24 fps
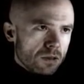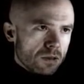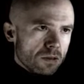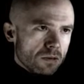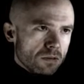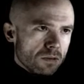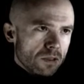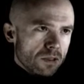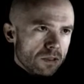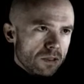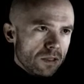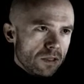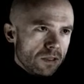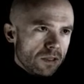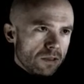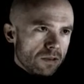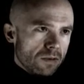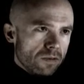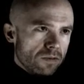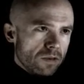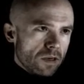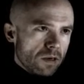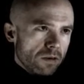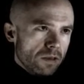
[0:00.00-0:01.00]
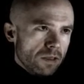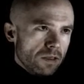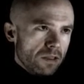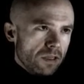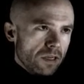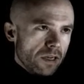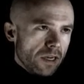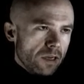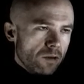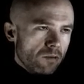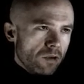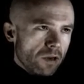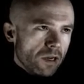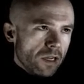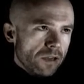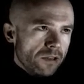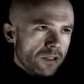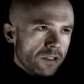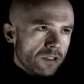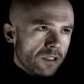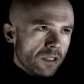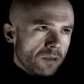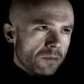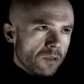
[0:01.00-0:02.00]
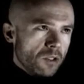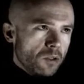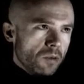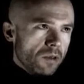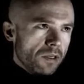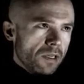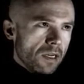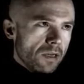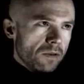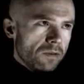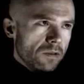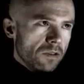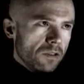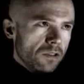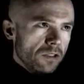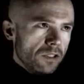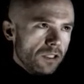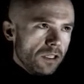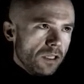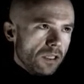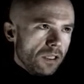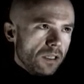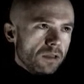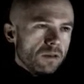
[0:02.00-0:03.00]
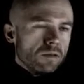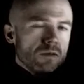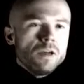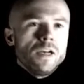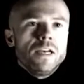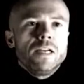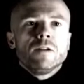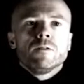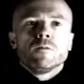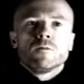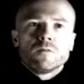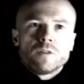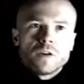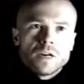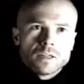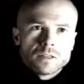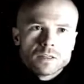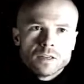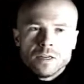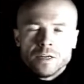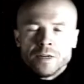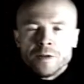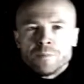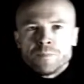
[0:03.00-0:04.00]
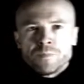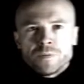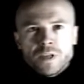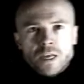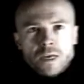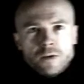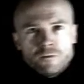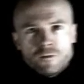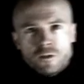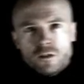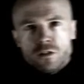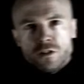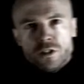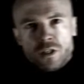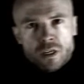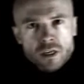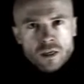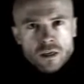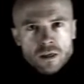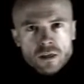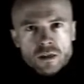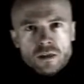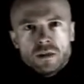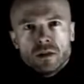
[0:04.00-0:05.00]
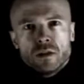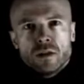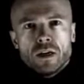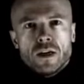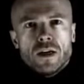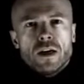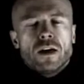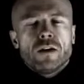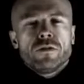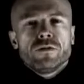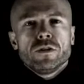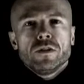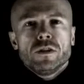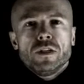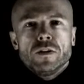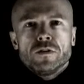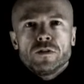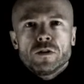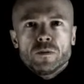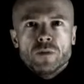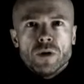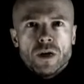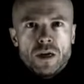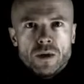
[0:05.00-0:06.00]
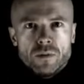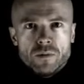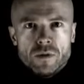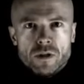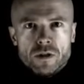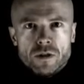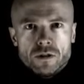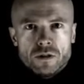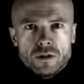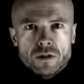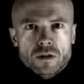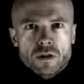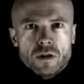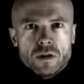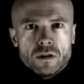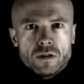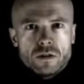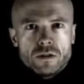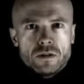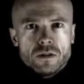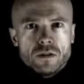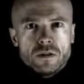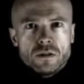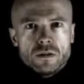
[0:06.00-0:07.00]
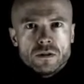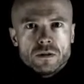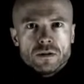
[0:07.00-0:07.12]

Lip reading: we see there's a very tight relationship between f and g, right? In fact, f and g have to differ by at most a constant.